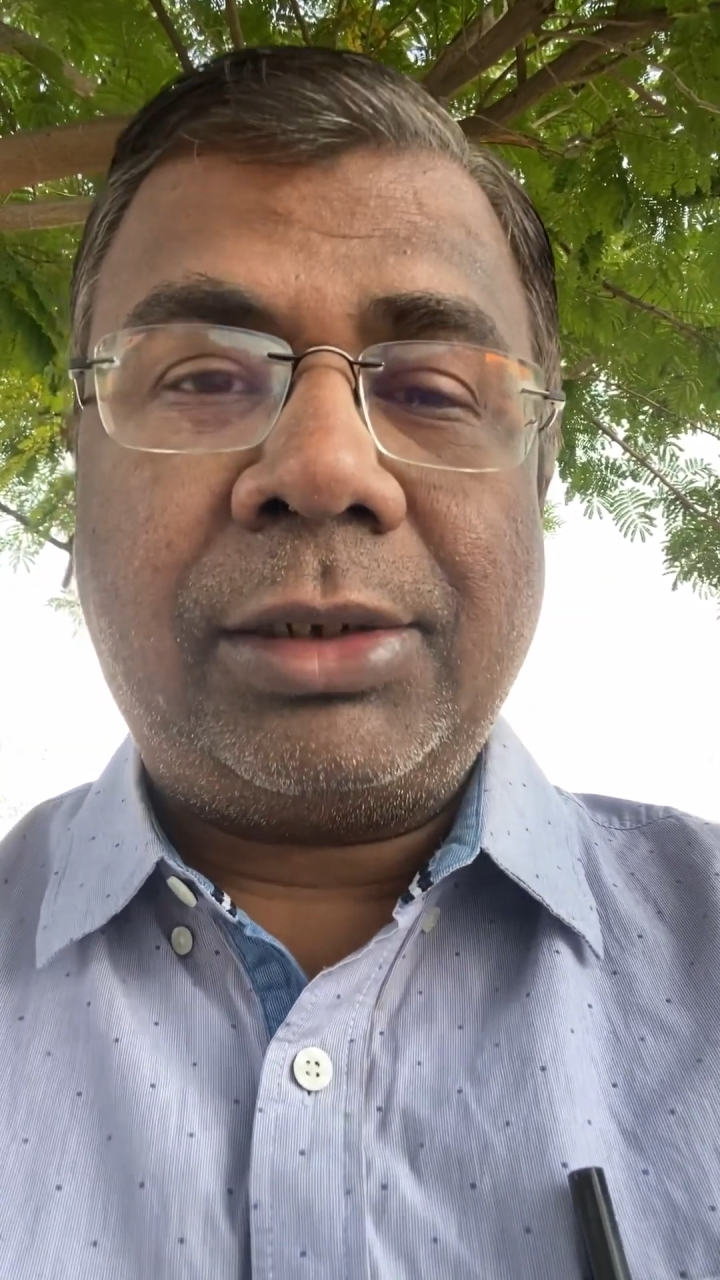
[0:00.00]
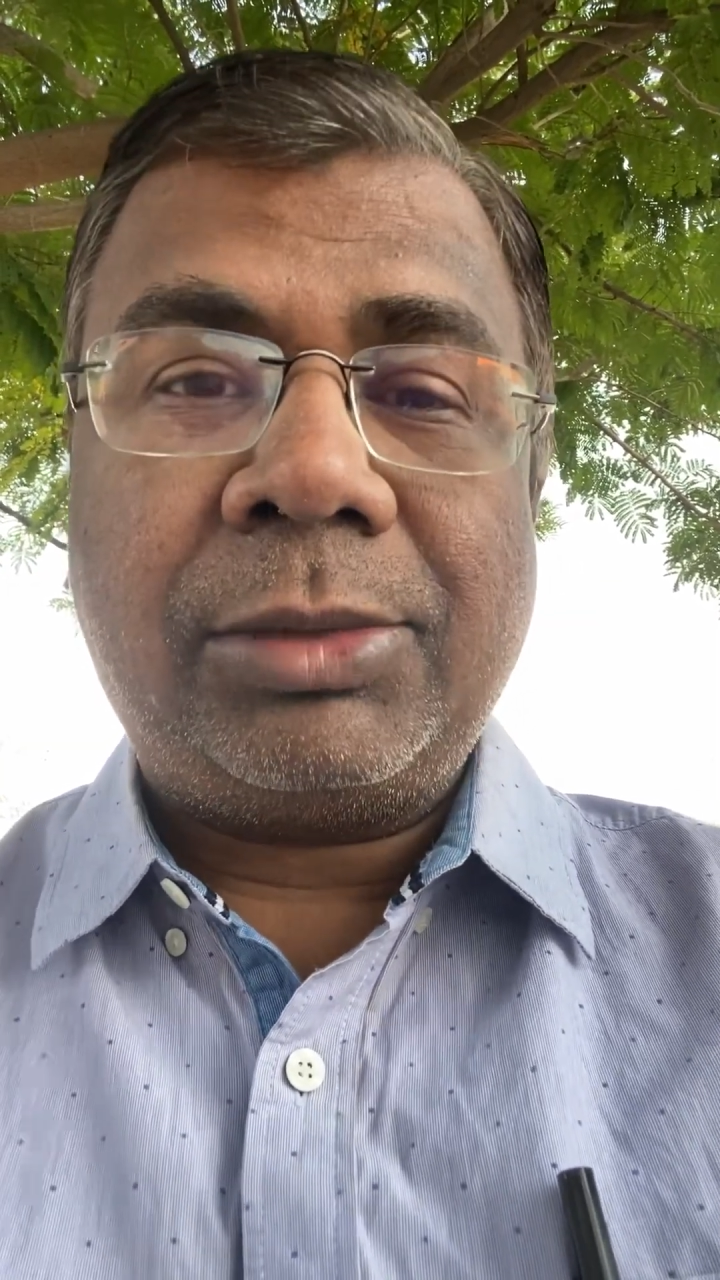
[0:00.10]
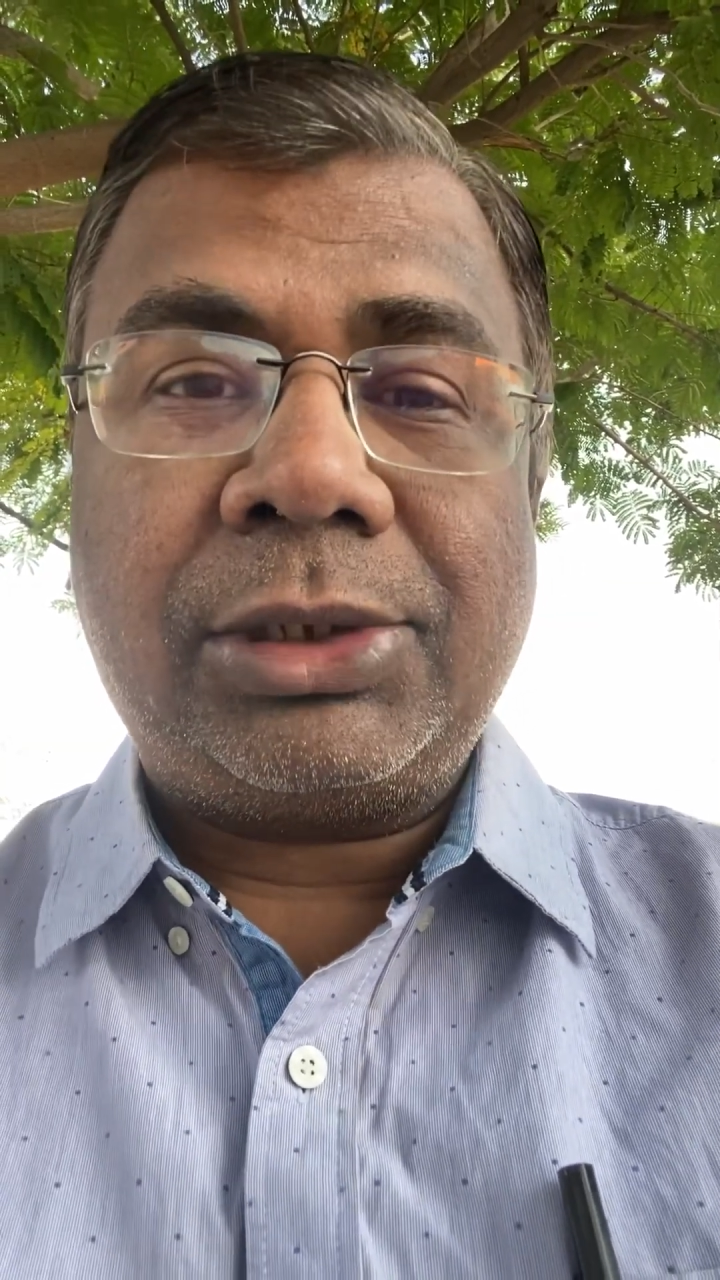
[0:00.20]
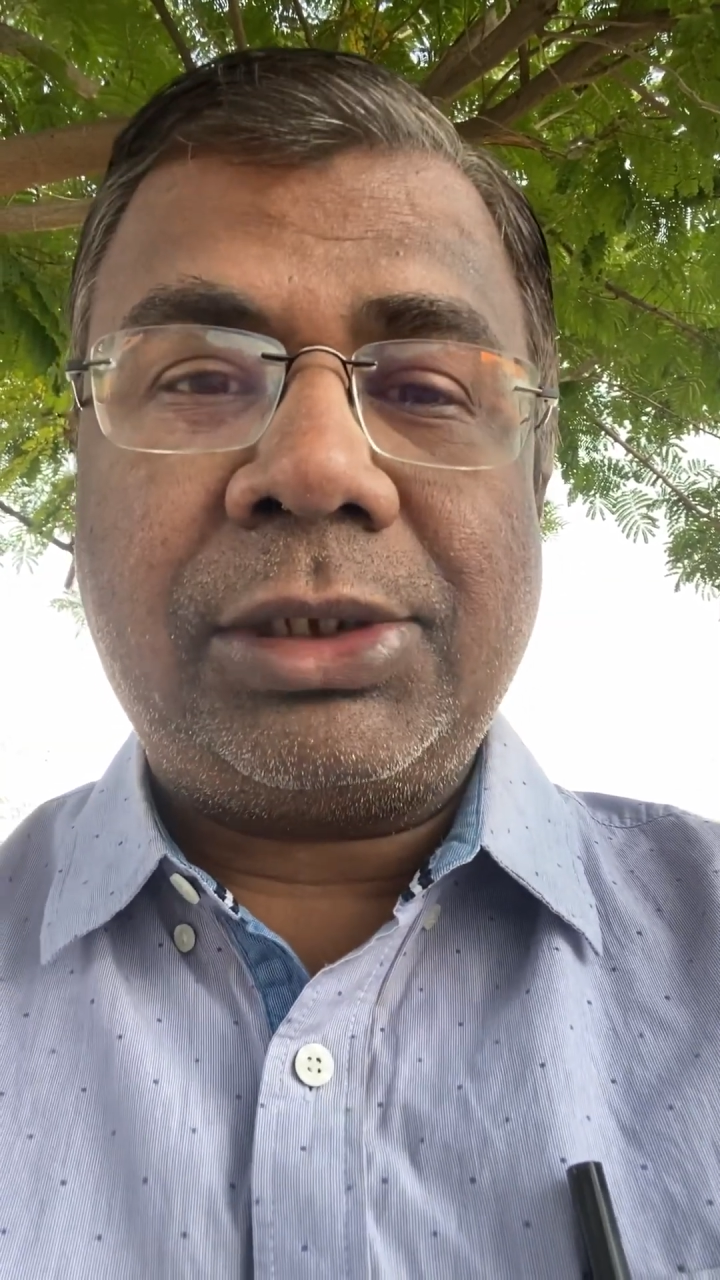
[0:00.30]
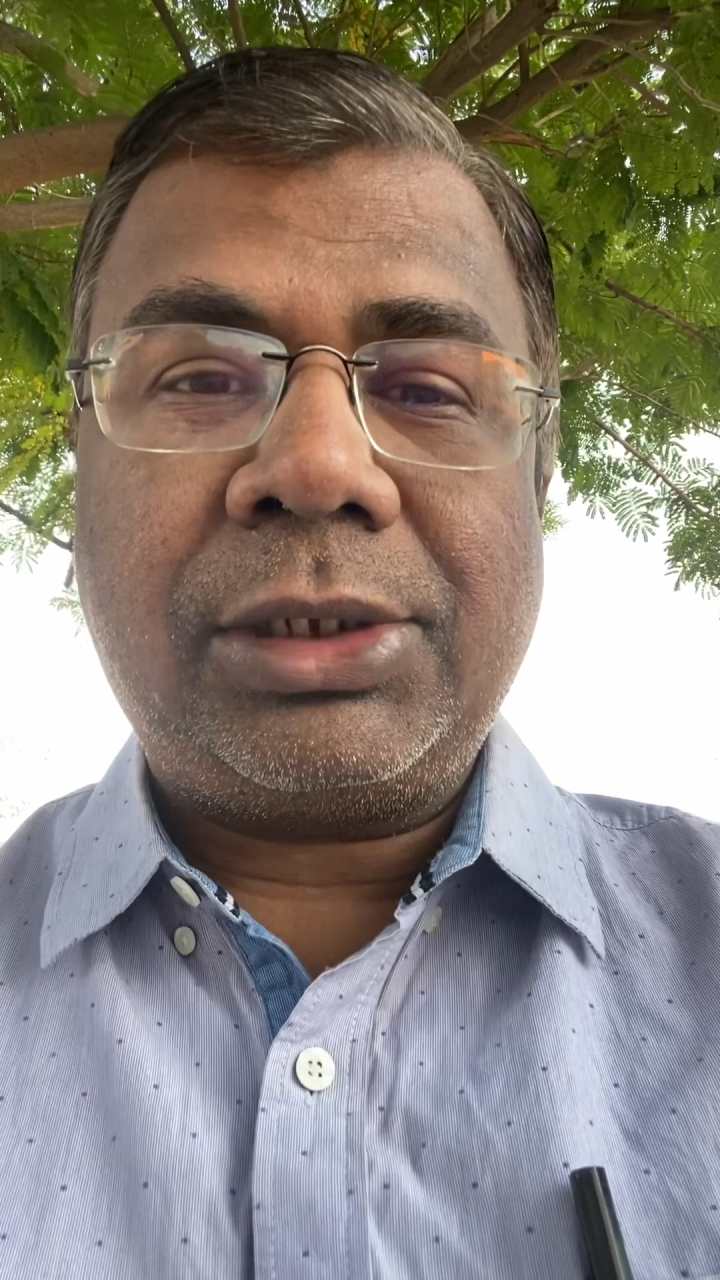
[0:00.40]

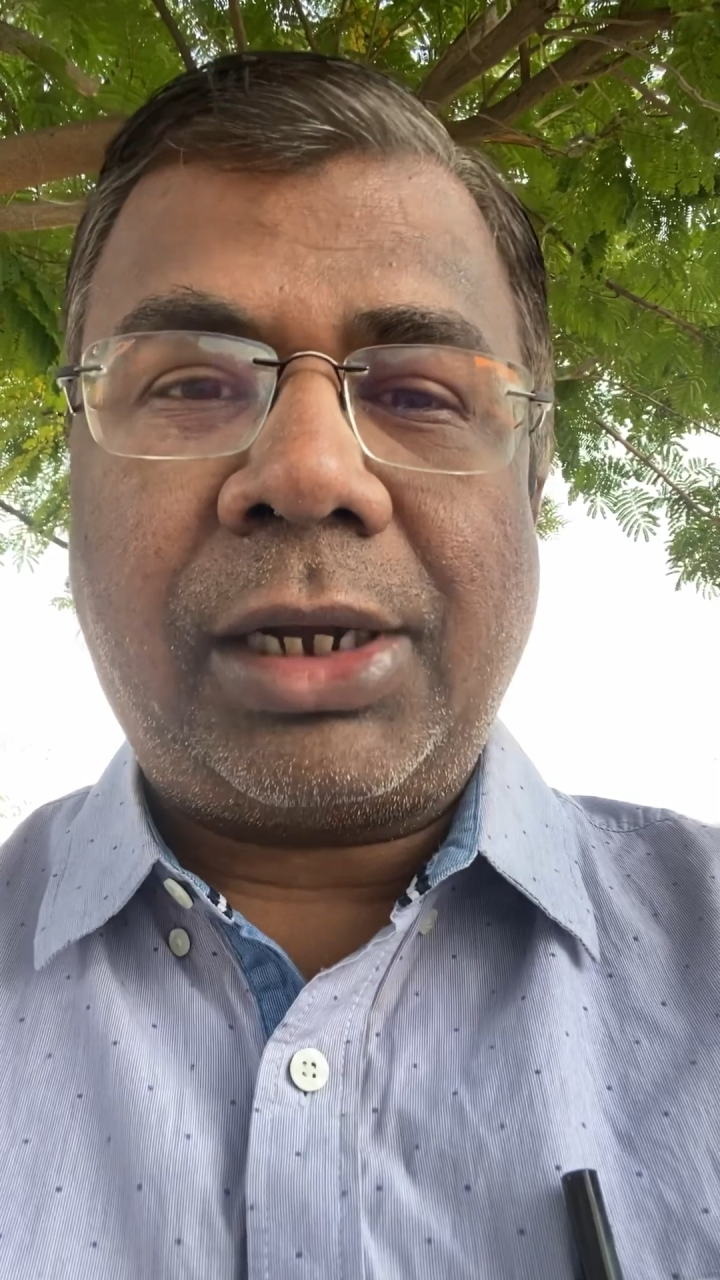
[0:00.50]
muscles are